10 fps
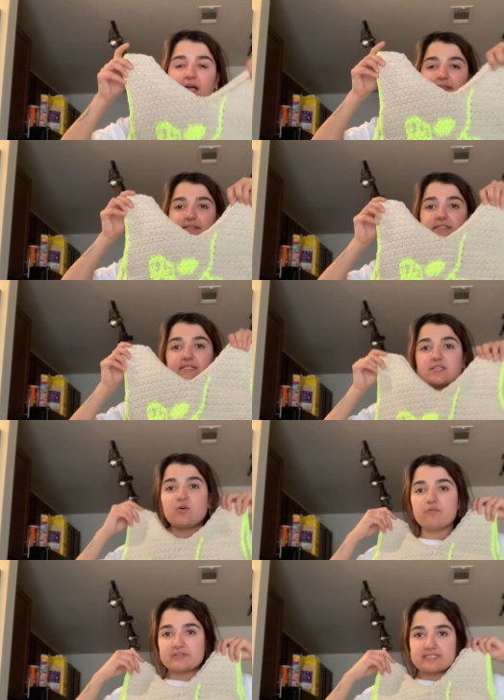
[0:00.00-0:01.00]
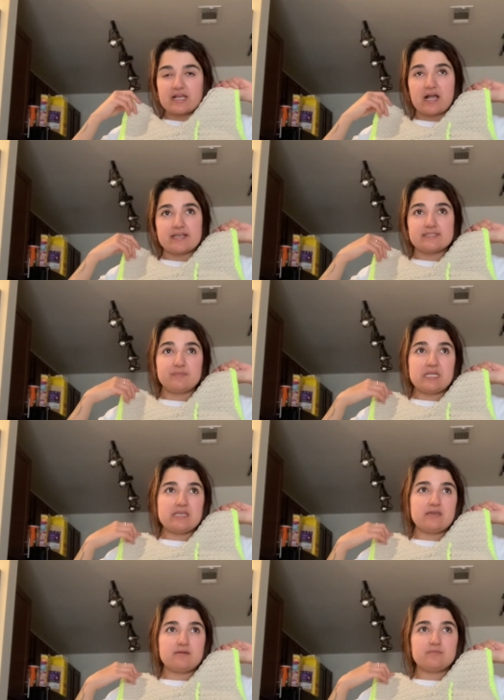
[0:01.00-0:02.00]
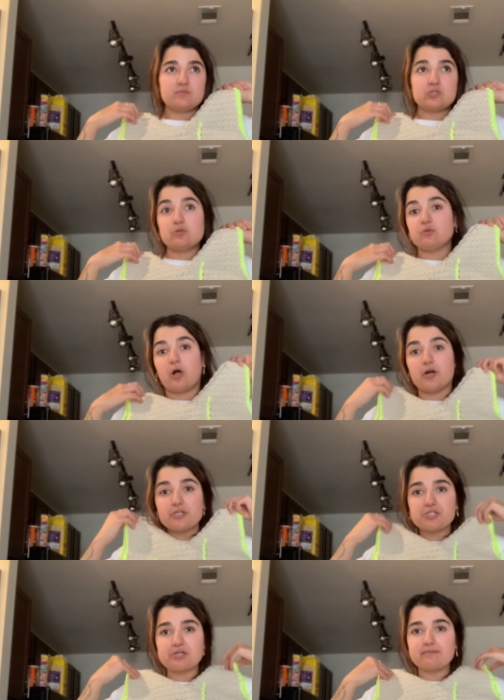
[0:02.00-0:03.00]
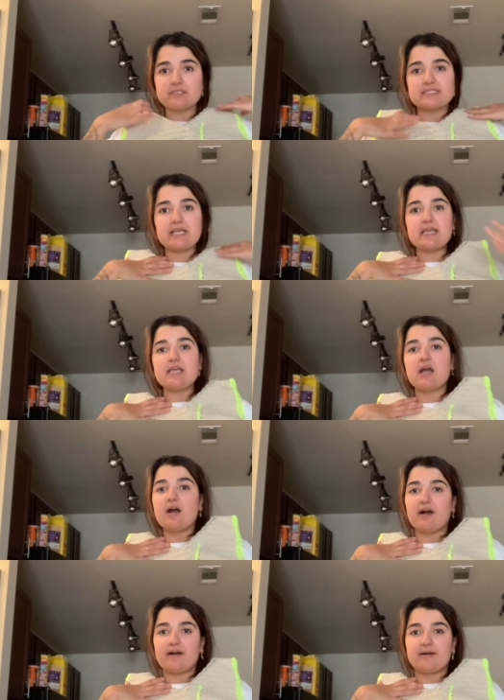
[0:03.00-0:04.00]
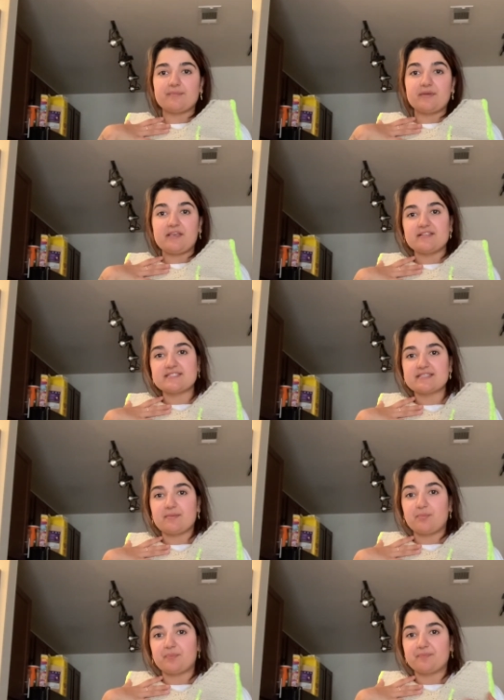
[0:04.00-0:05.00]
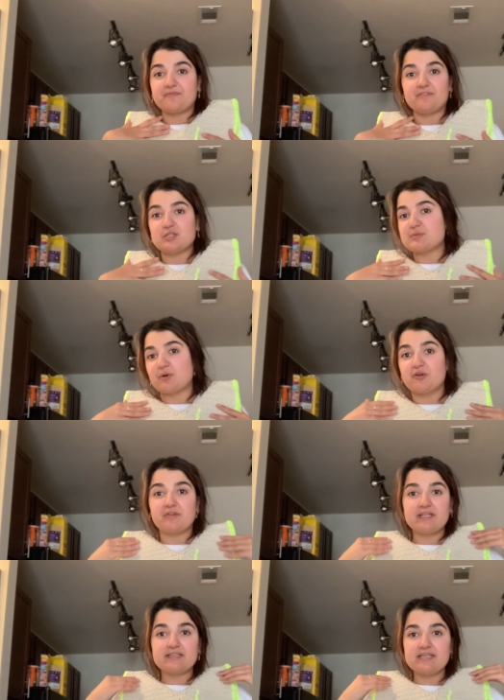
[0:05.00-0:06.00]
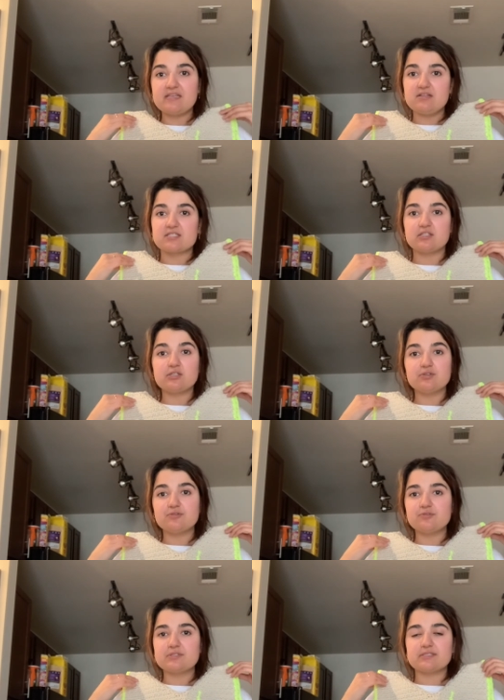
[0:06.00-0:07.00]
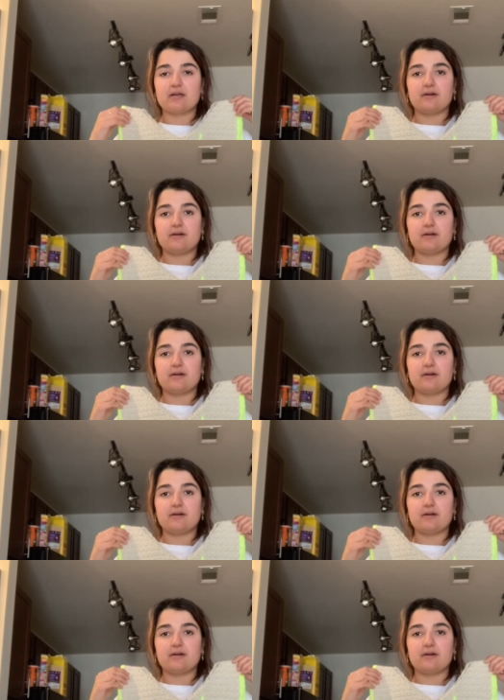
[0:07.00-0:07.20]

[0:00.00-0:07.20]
This is oversized, medium to large, I would say. It fits perfectly, it's loose.